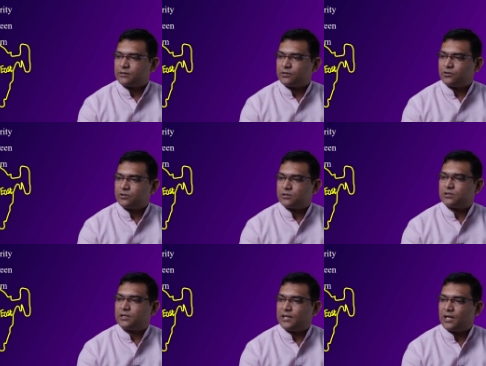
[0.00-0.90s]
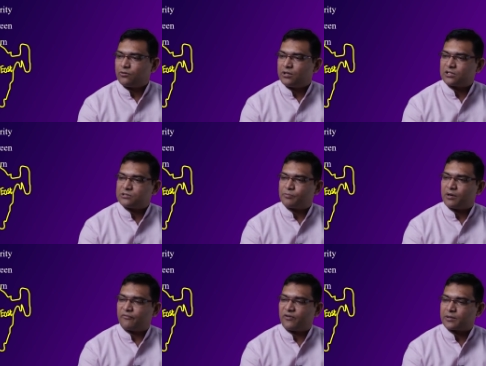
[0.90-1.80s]
lo ela unnaru
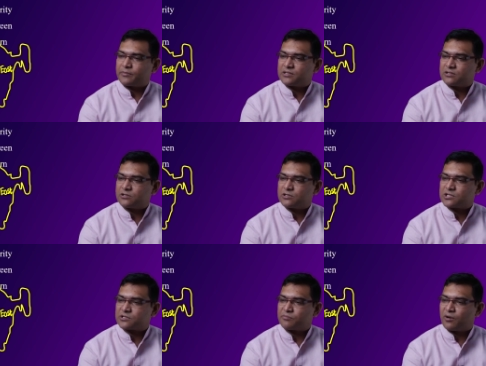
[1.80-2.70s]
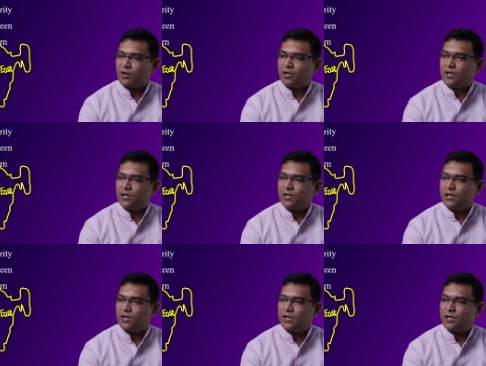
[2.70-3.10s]
farmers, small